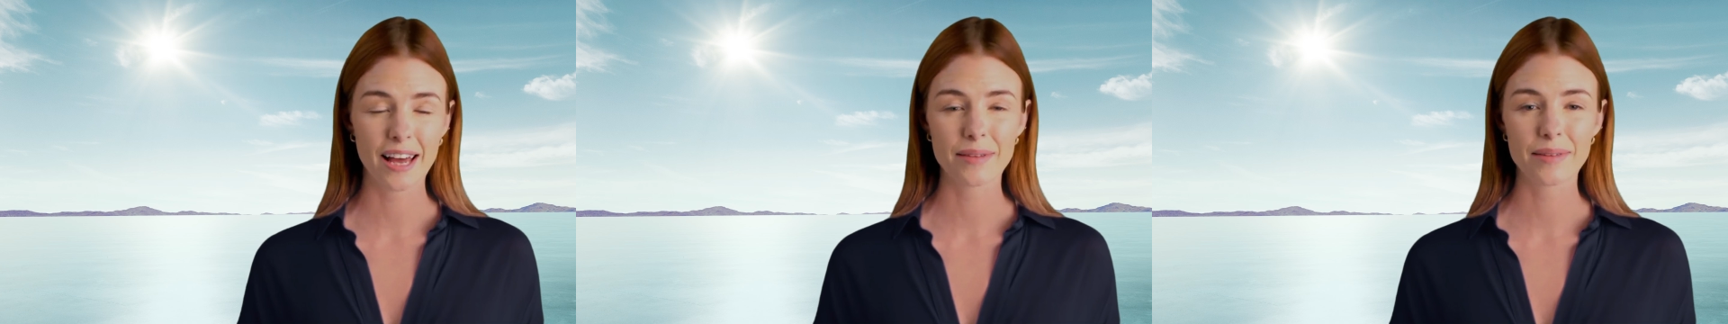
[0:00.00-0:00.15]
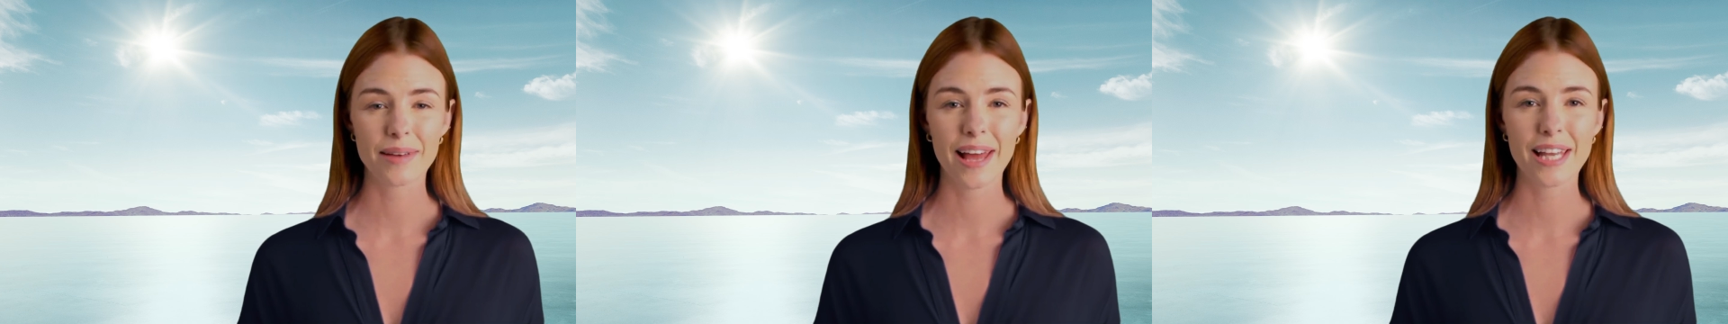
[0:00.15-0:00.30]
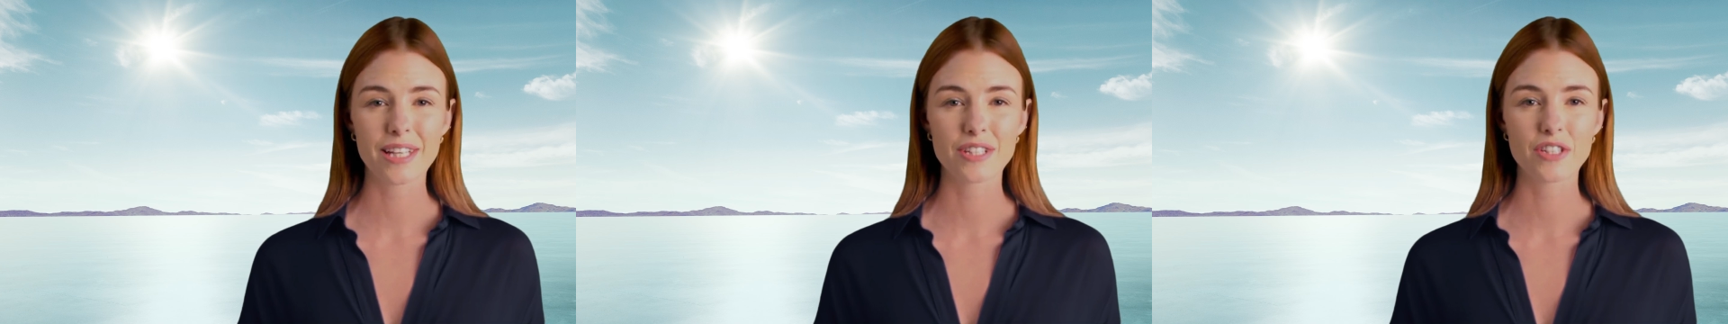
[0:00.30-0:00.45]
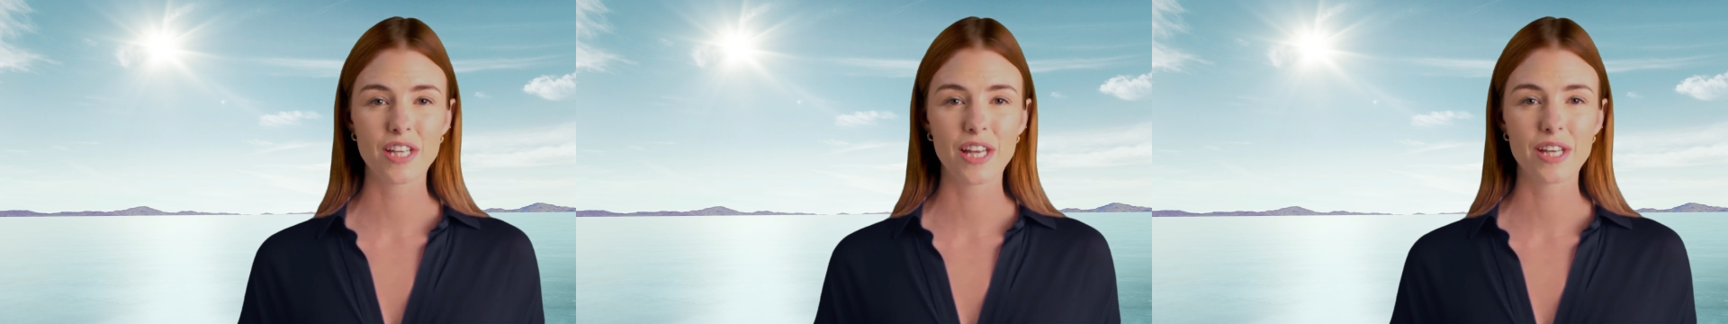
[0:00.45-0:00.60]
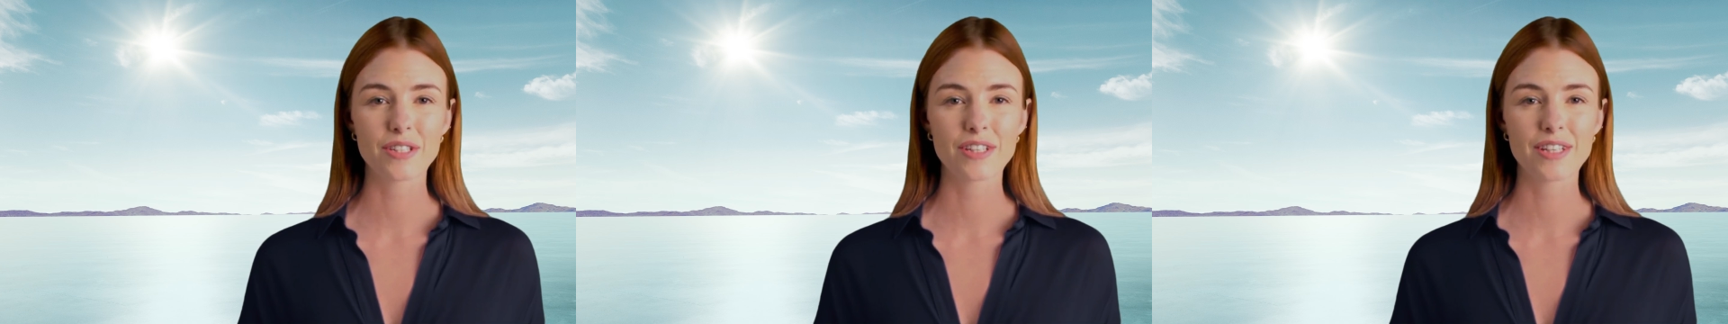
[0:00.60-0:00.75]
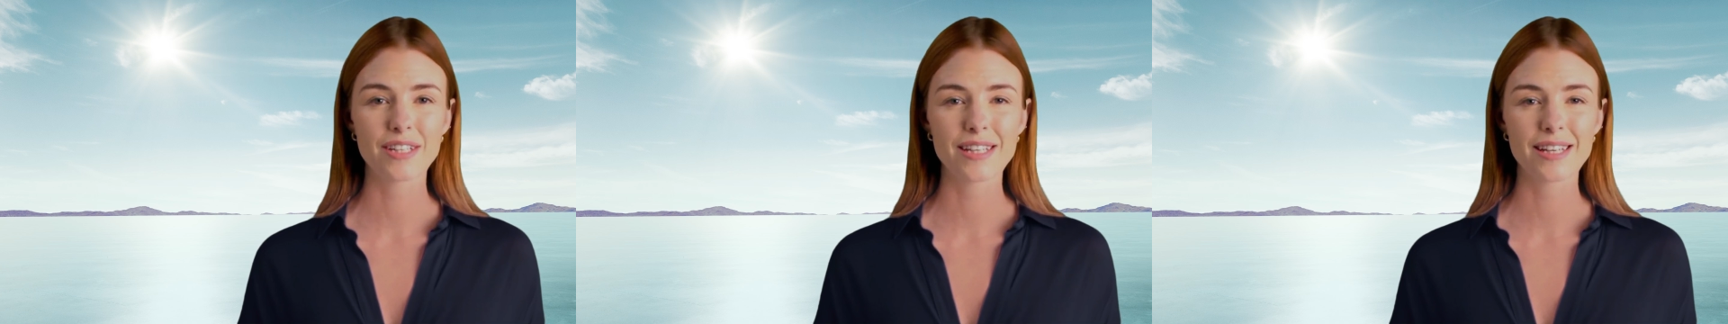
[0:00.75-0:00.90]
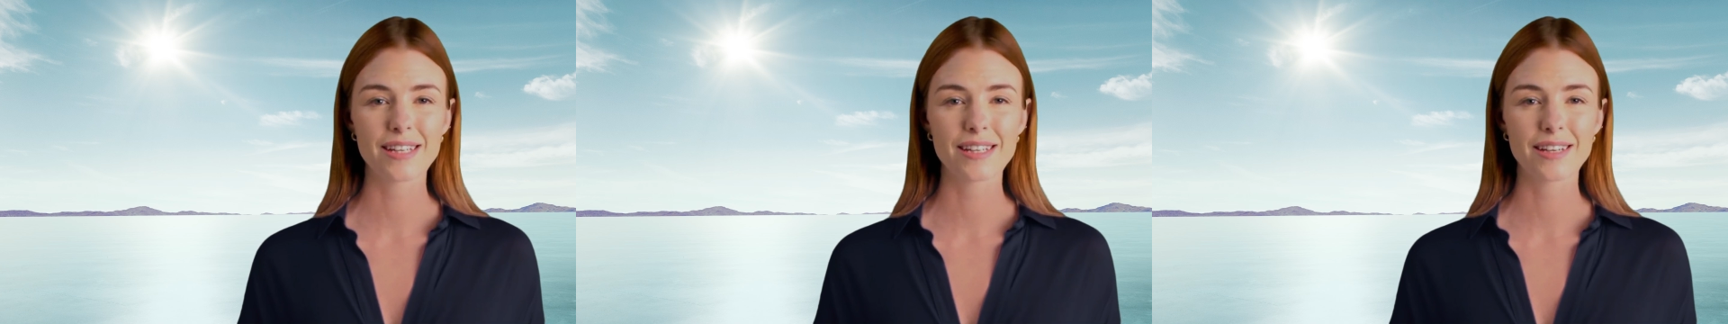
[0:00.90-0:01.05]
and lane change
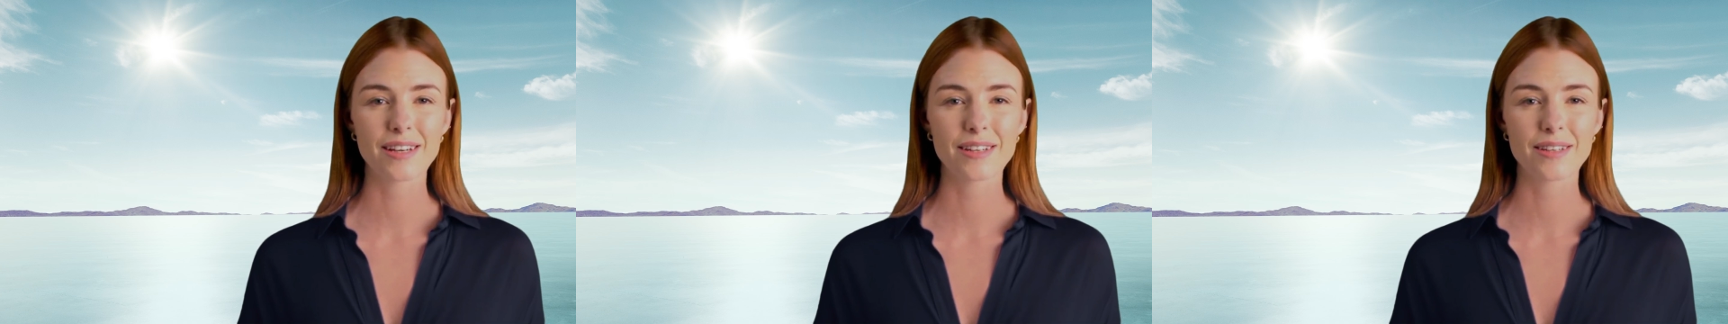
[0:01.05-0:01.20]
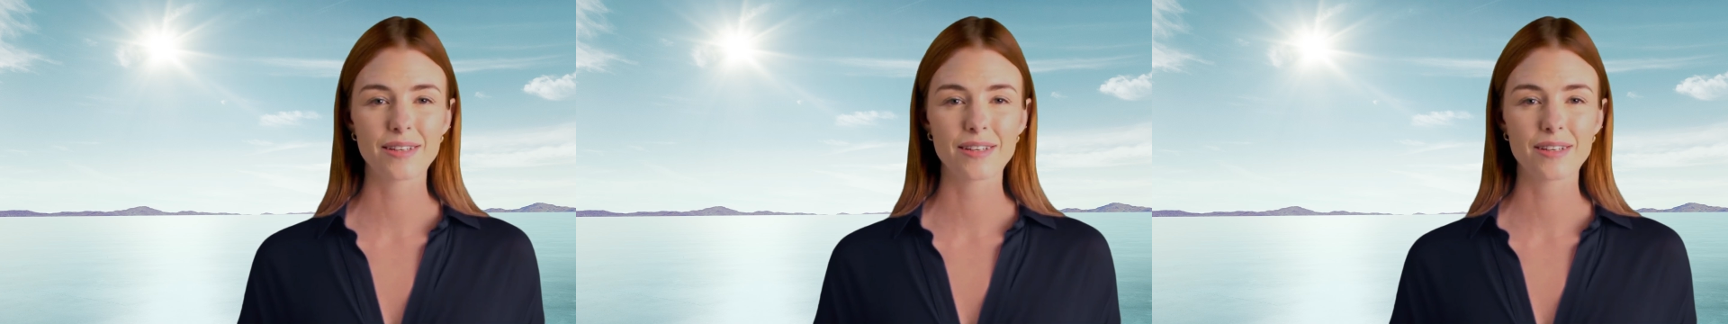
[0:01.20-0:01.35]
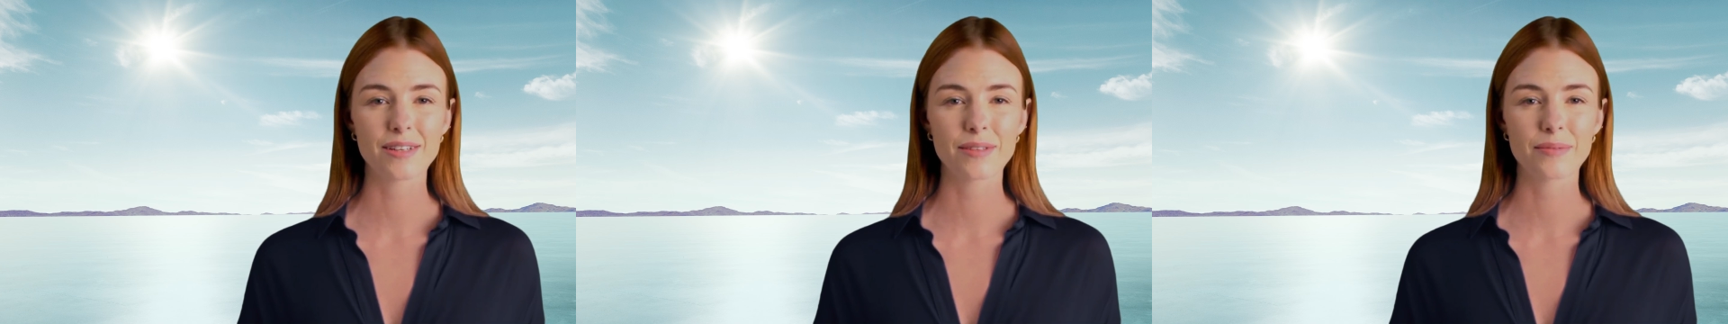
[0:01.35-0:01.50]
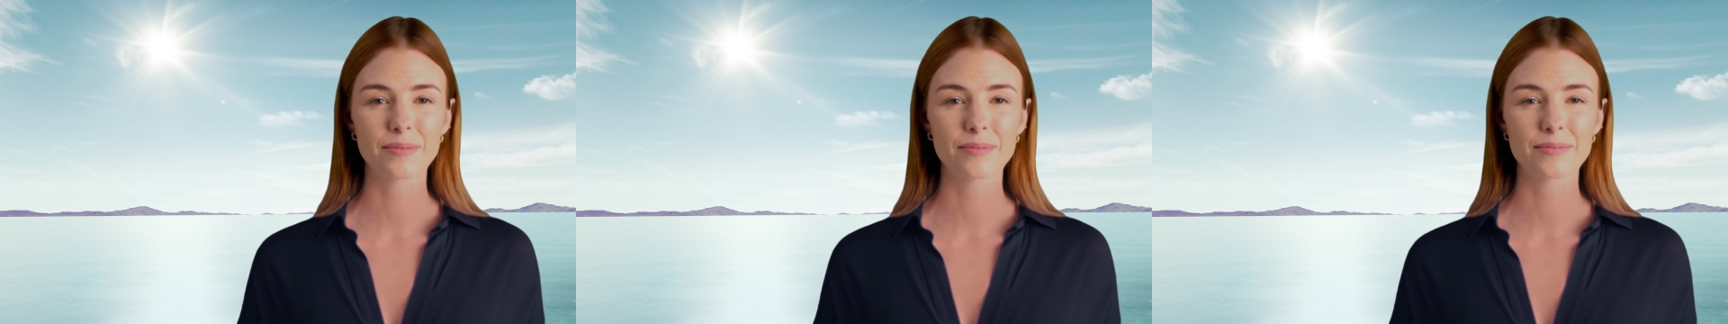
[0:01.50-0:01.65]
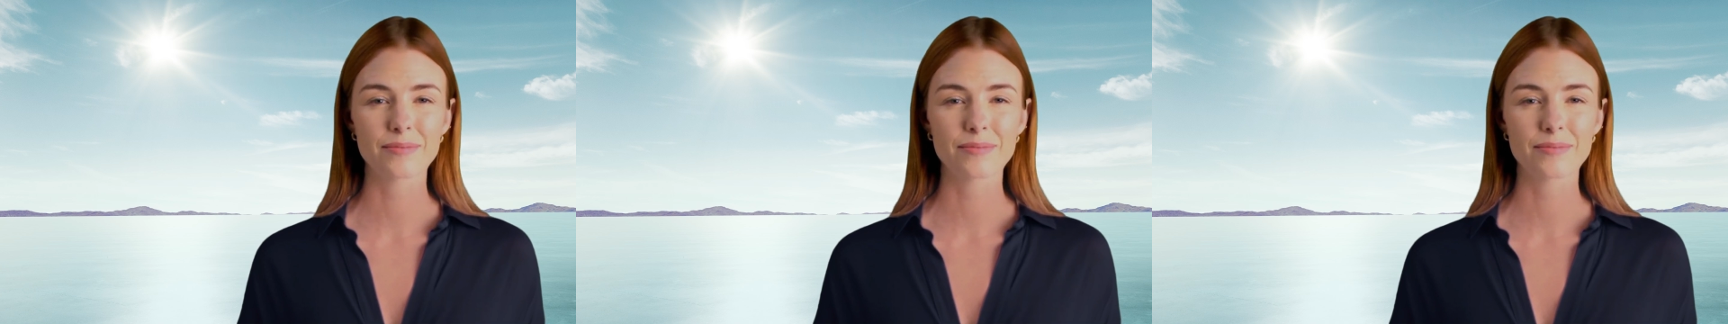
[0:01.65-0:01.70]
assistance.